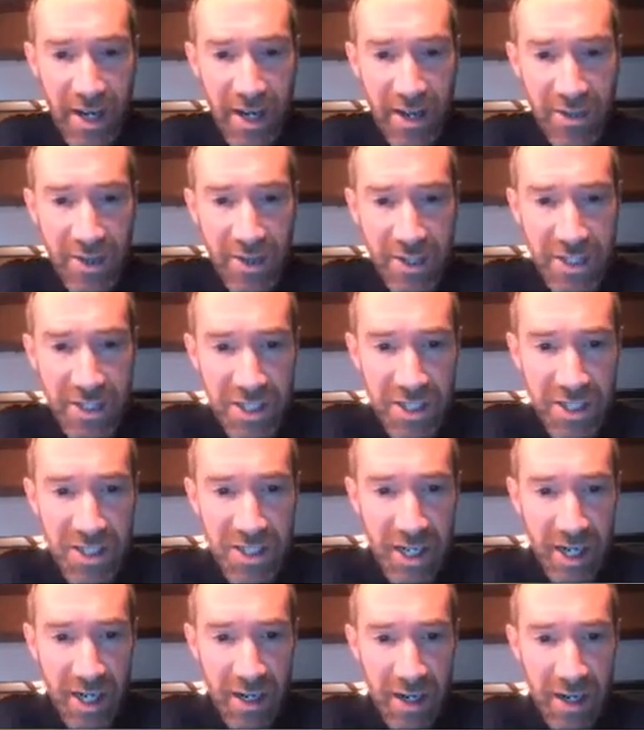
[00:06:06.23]
This is
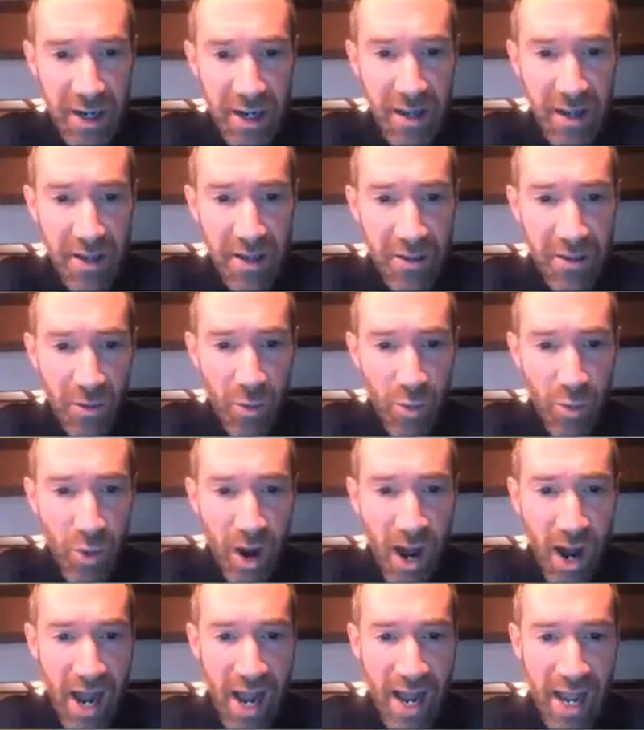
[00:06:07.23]

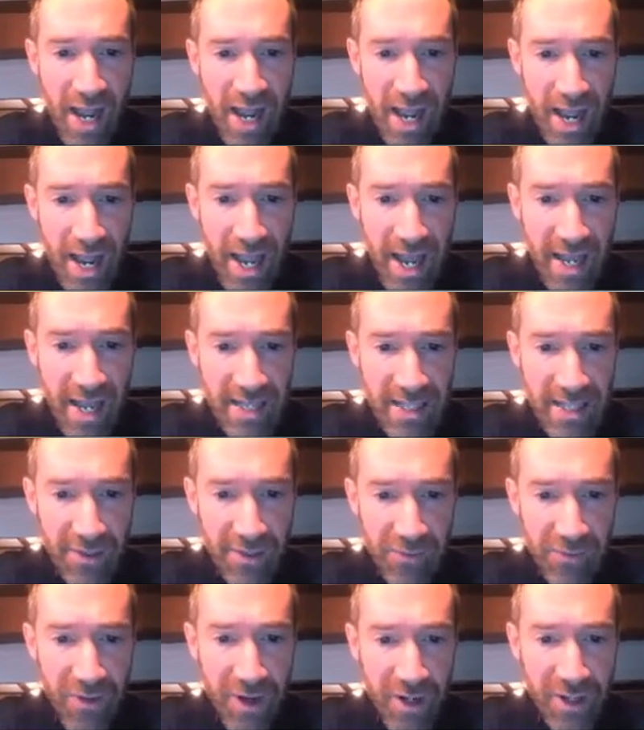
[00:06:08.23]
y as a
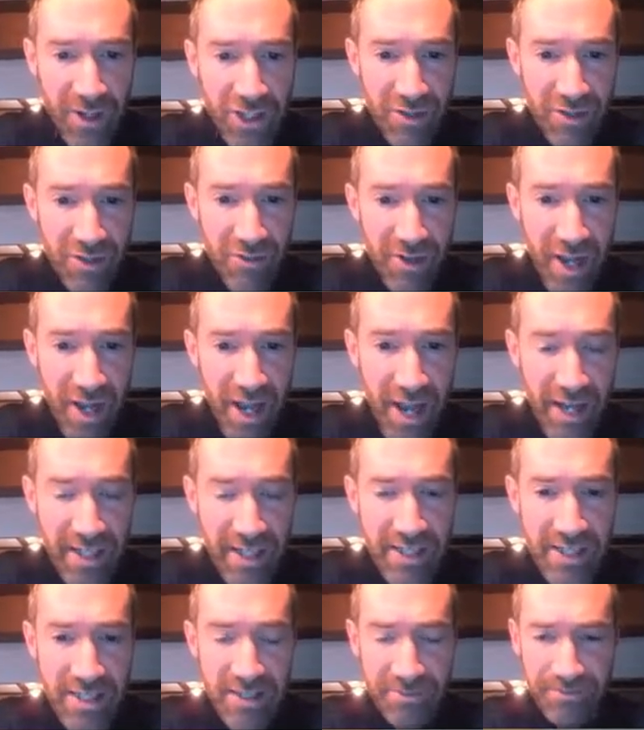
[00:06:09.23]
function of
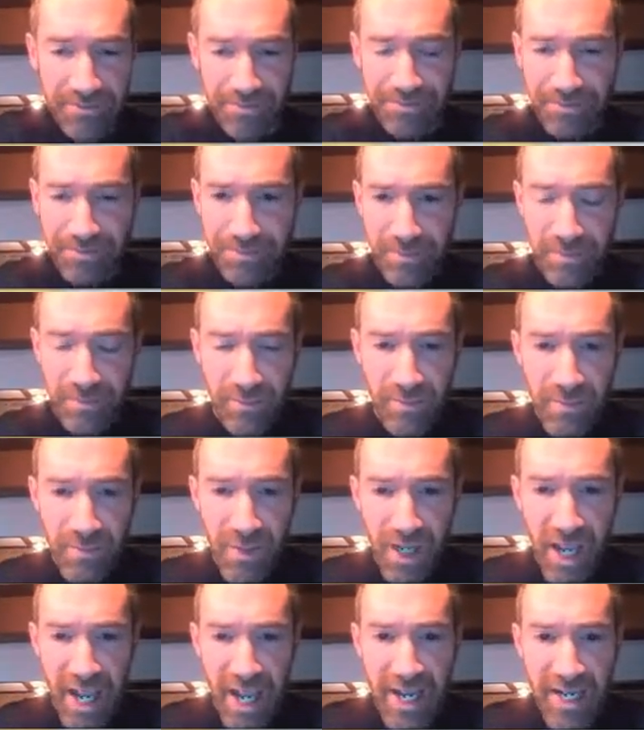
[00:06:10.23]
x
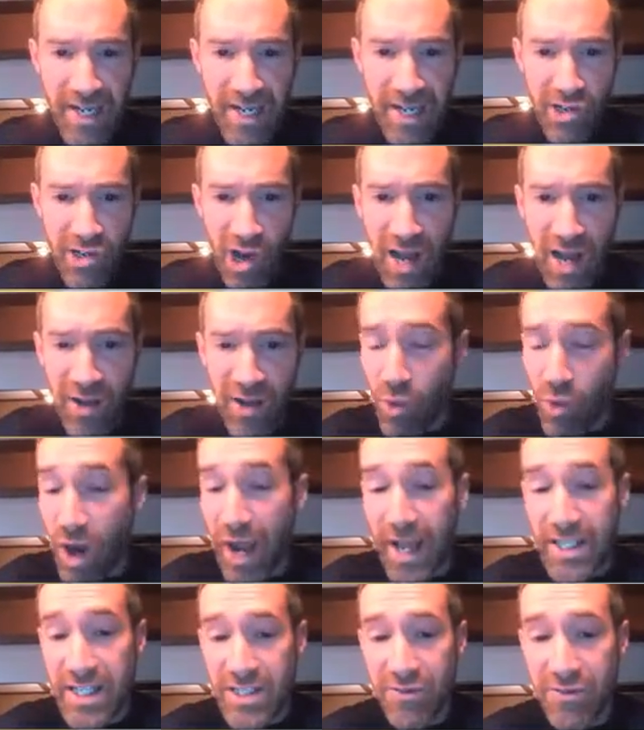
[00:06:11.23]
and not
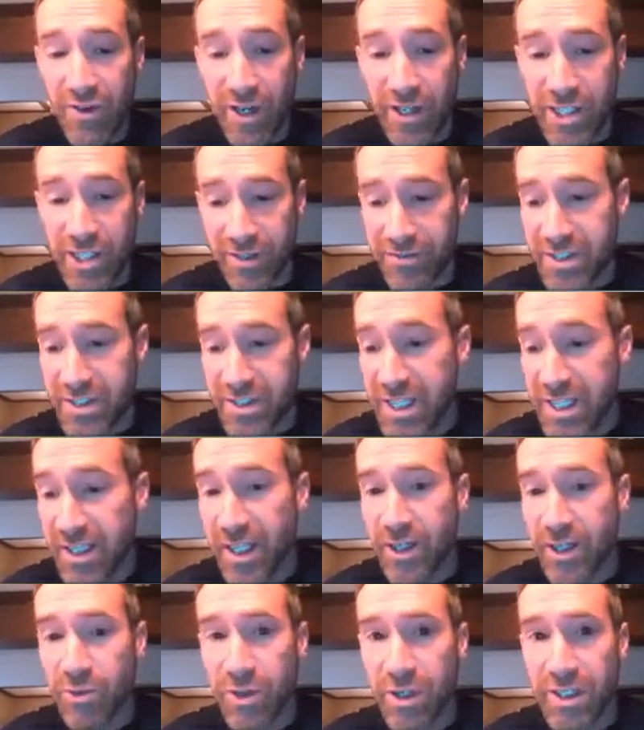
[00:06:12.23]
y as a function of t
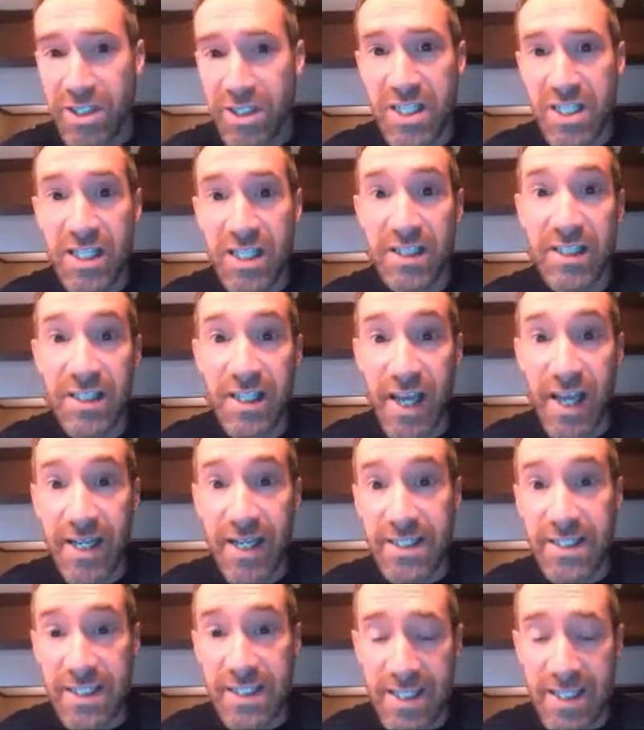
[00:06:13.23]
like we're going to see in the
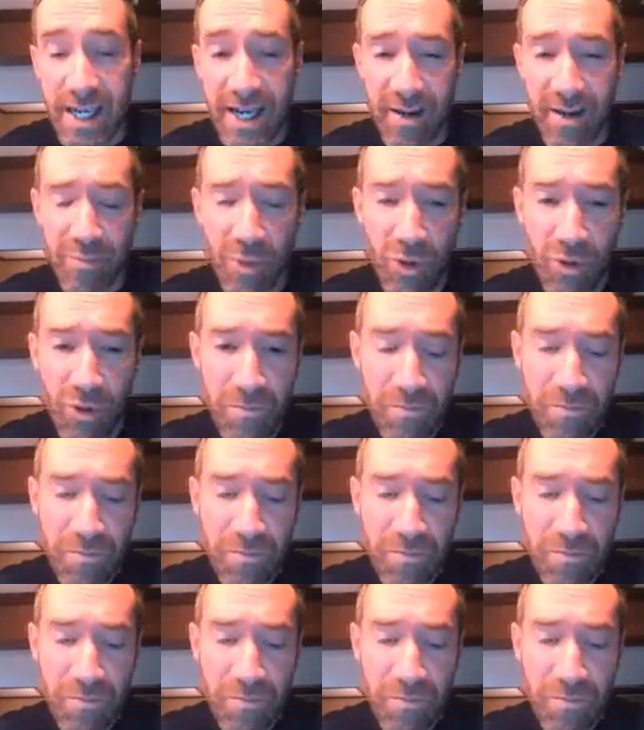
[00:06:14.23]
next example.